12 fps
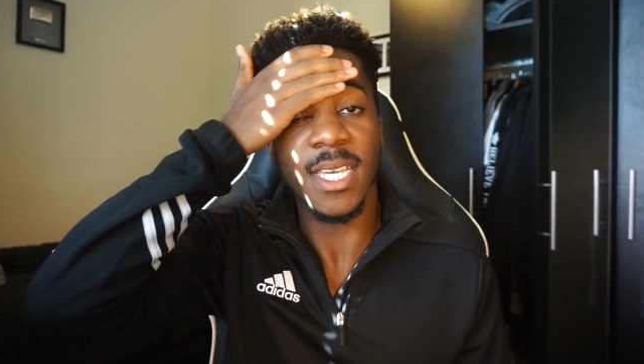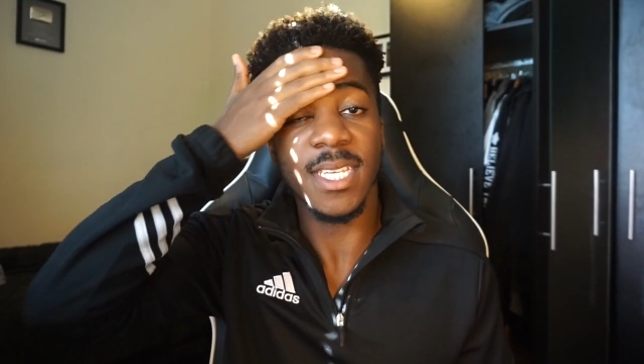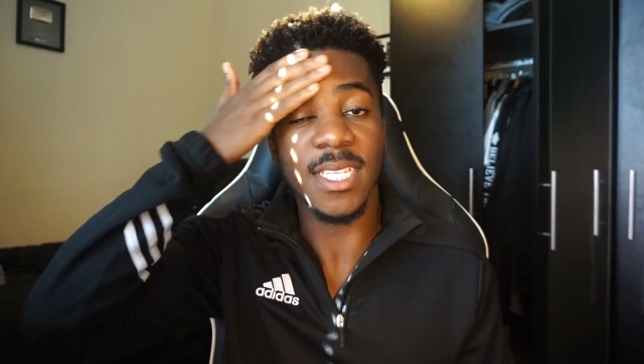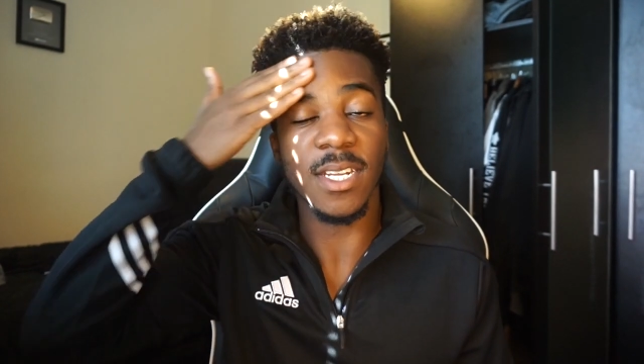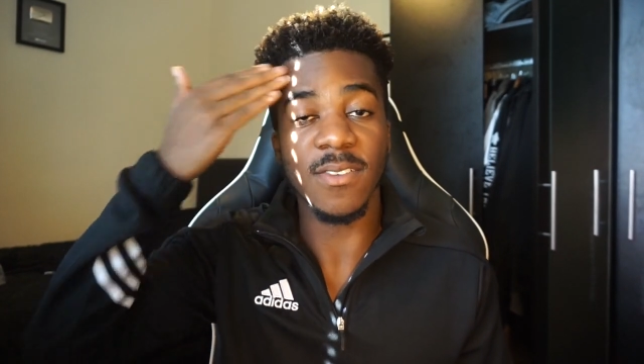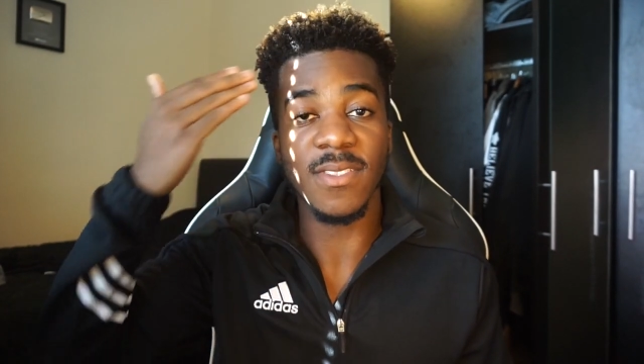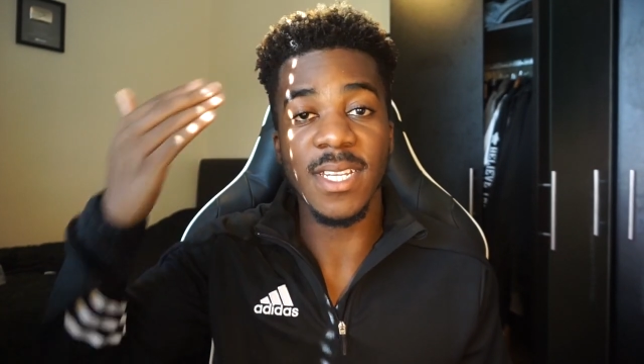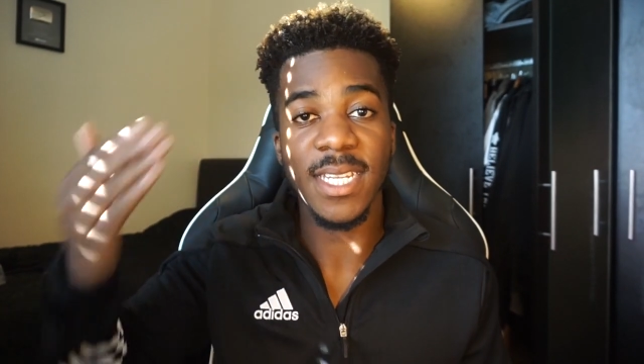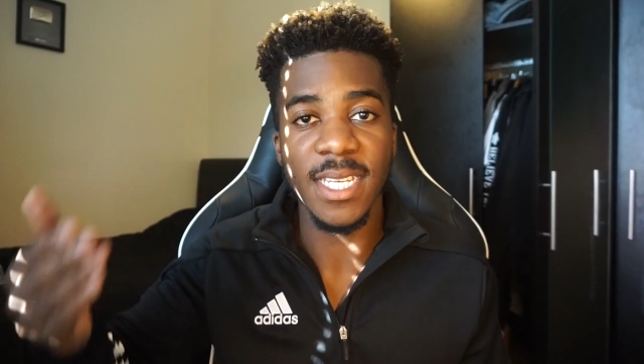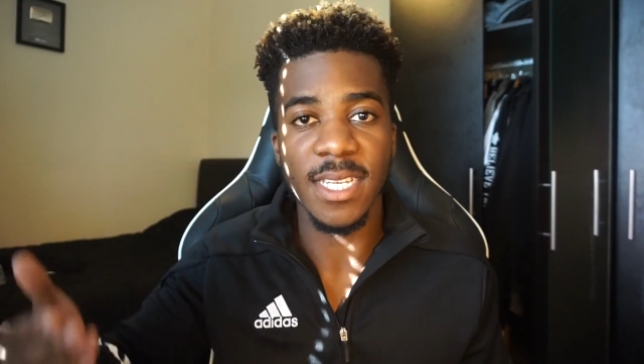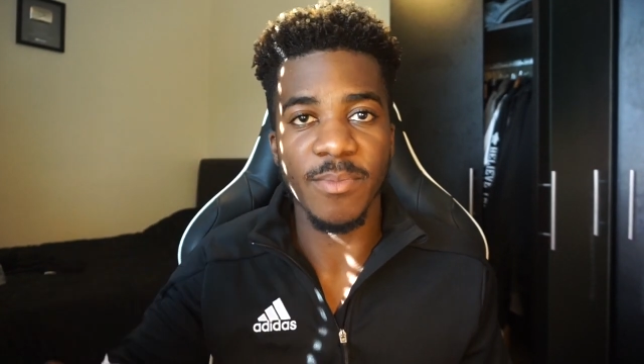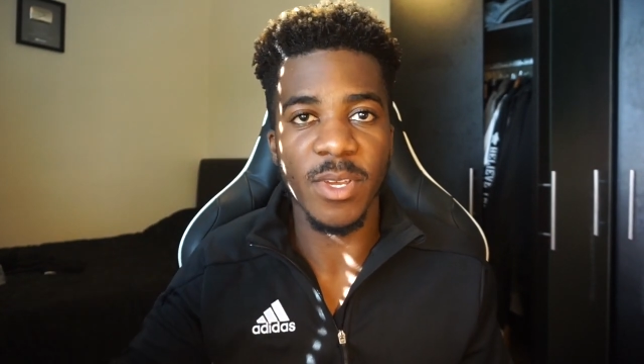instead of the
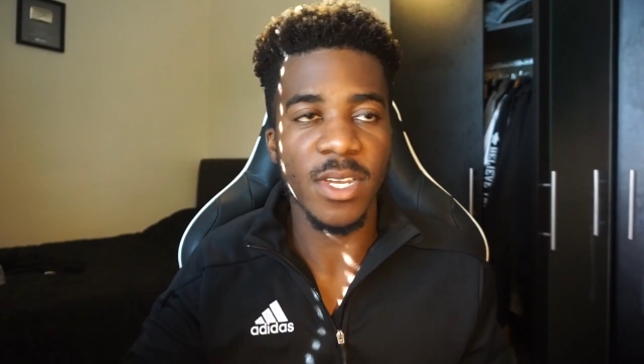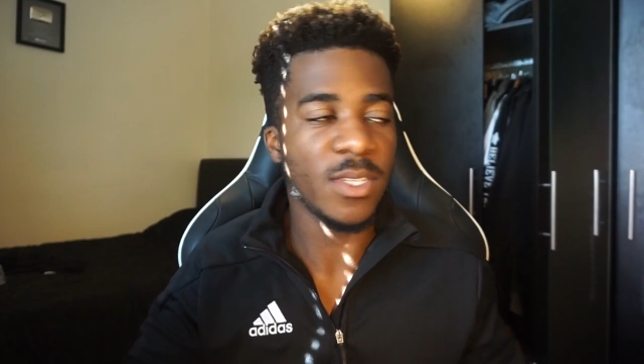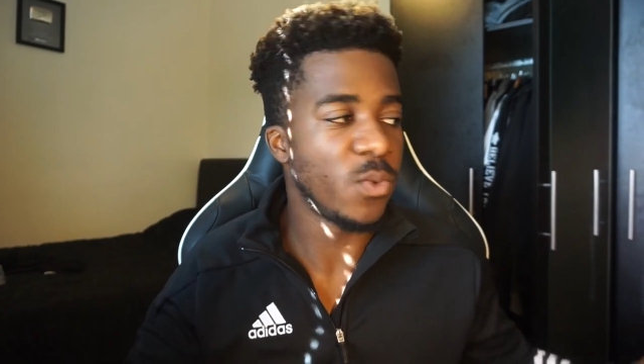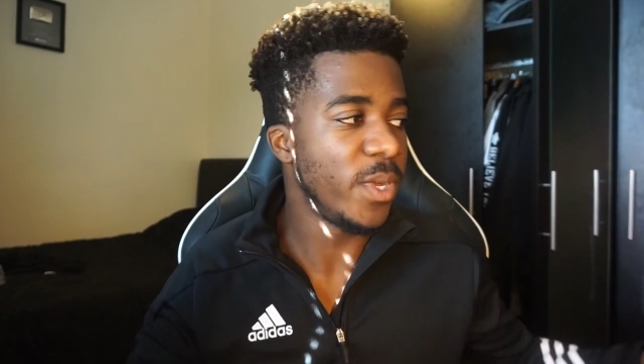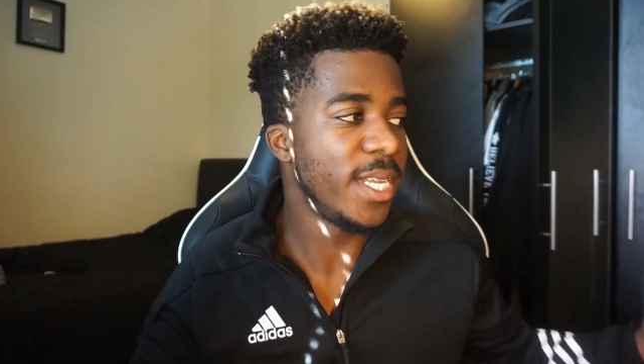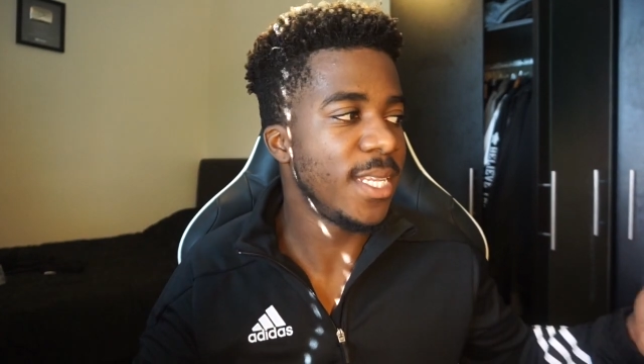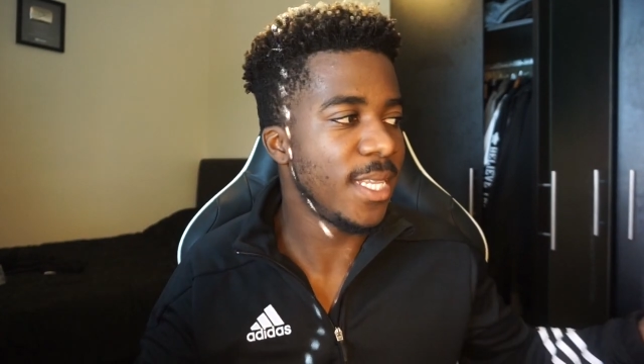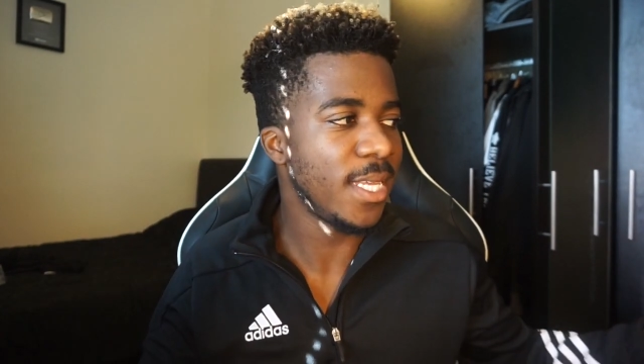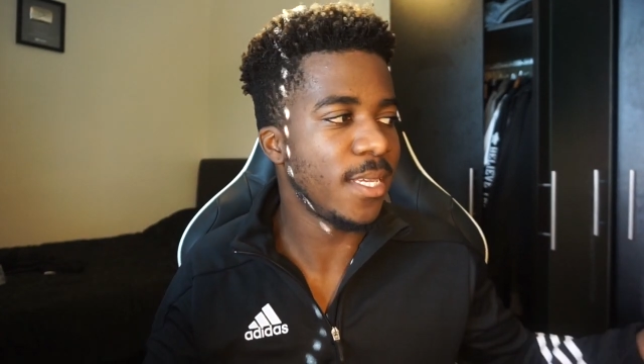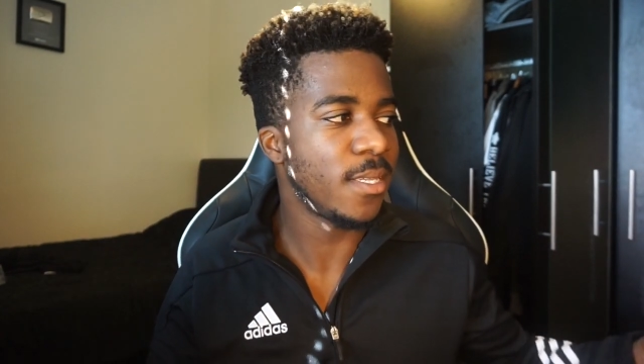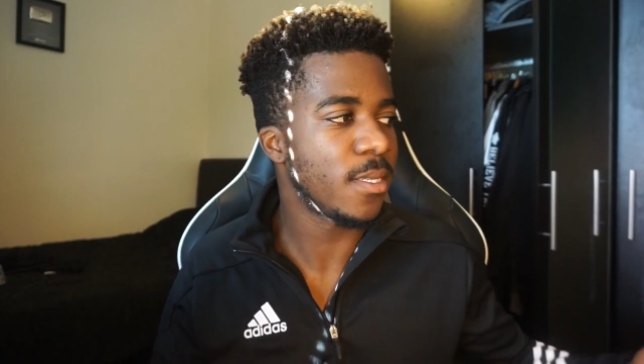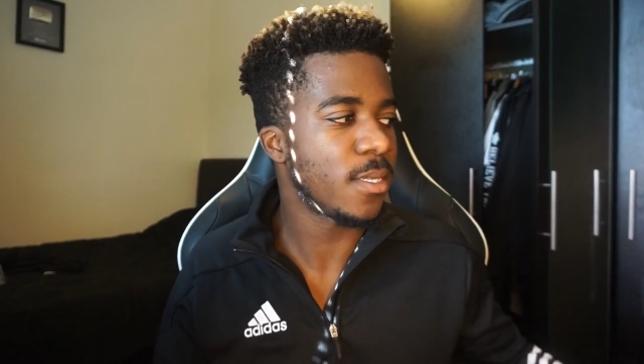league because winning
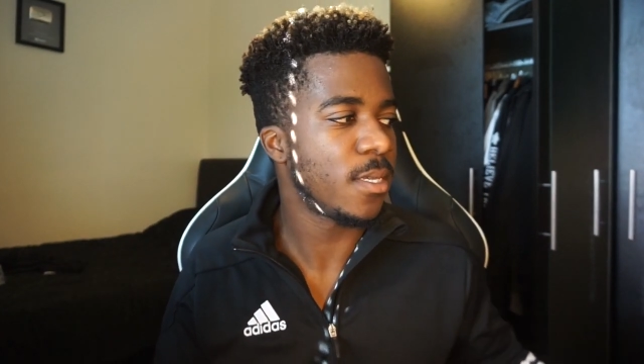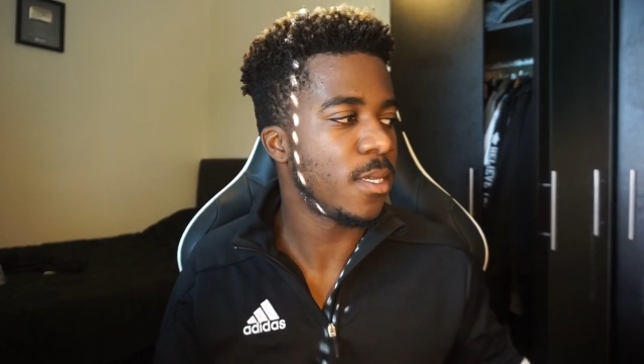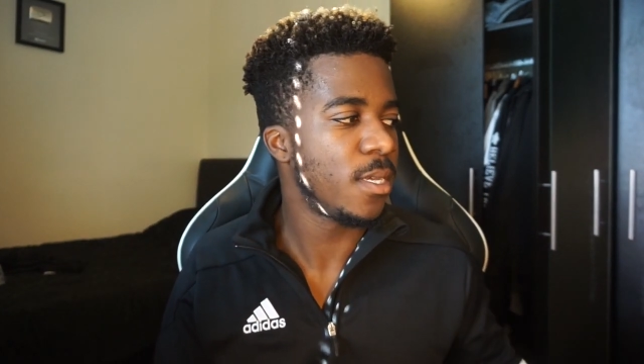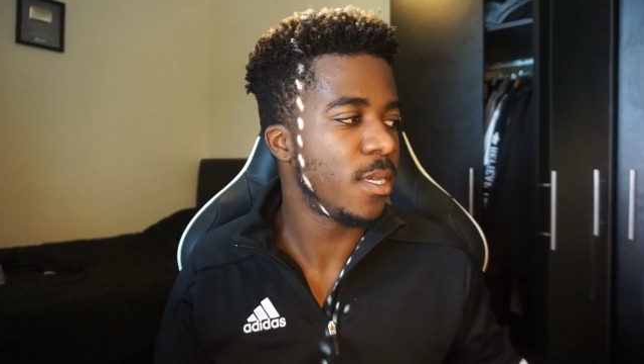this